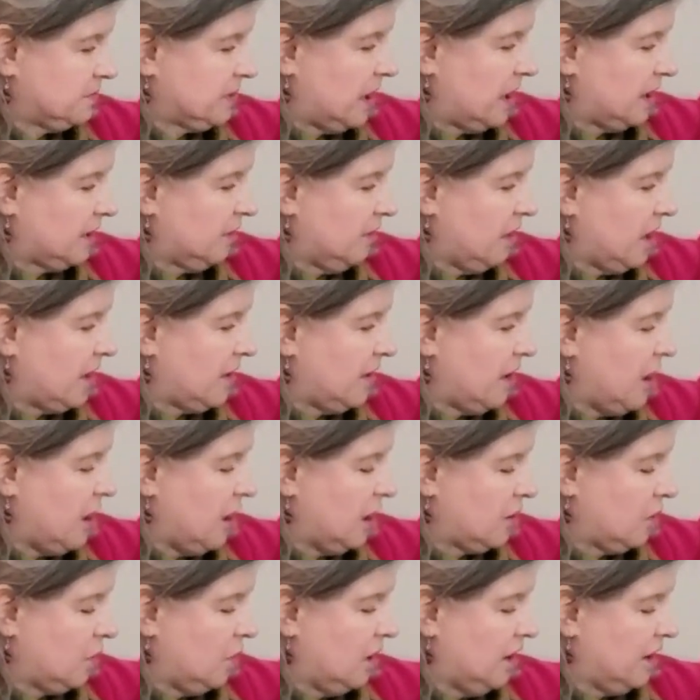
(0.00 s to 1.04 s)
got a lot of
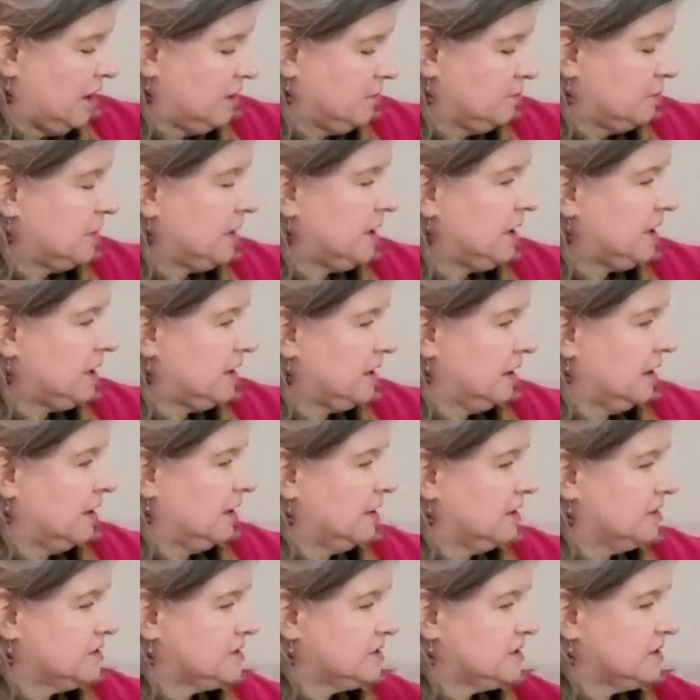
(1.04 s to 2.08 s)
aqua and pink in
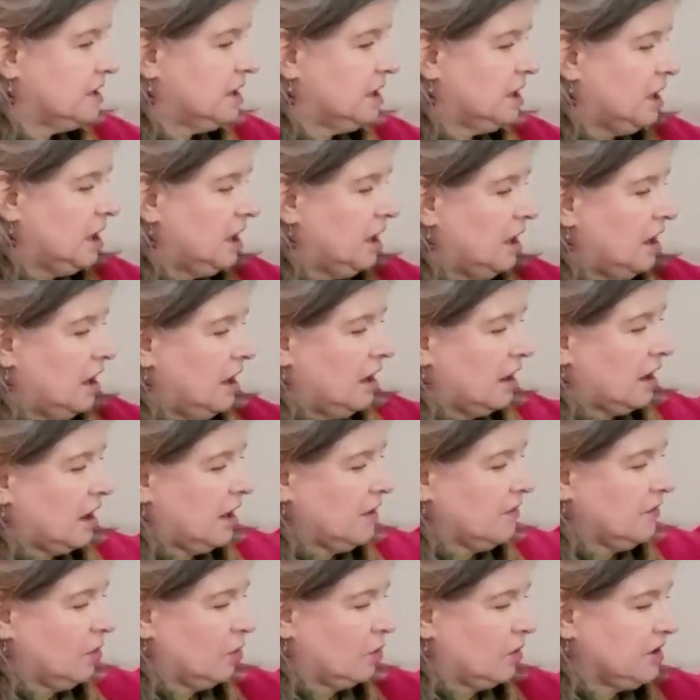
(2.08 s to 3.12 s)
it,
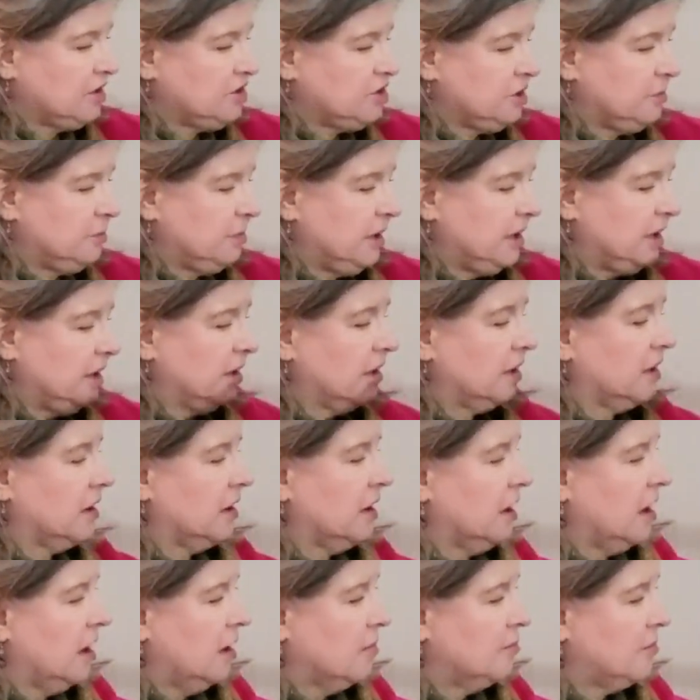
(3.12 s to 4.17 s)
kind of an orangey pink,
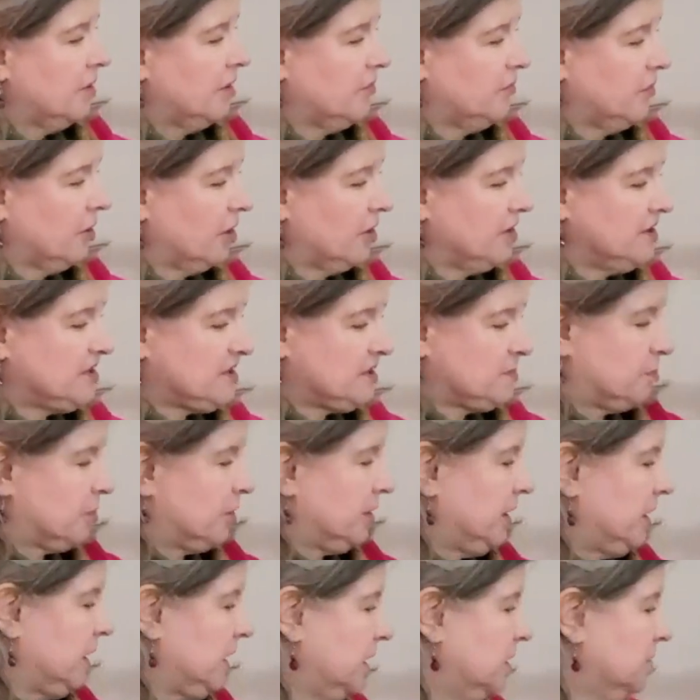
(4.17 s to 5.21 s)
but very
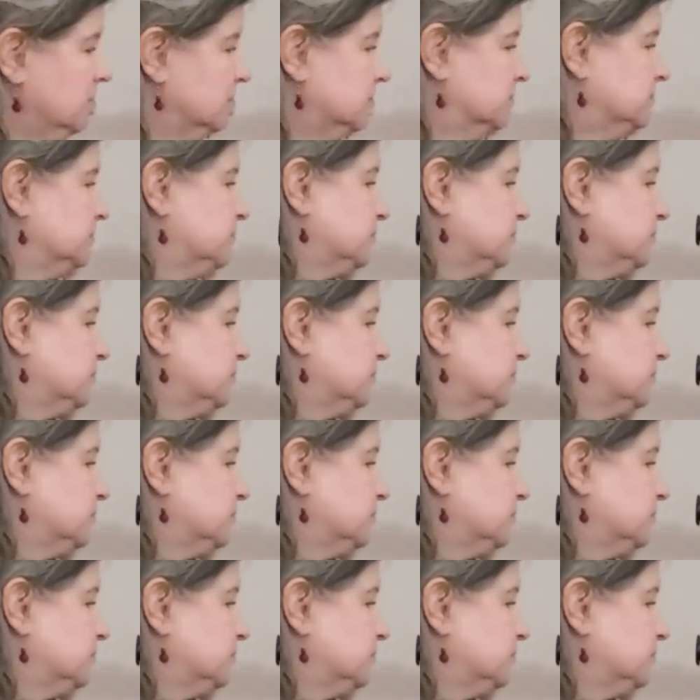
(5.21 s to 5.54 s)
springy.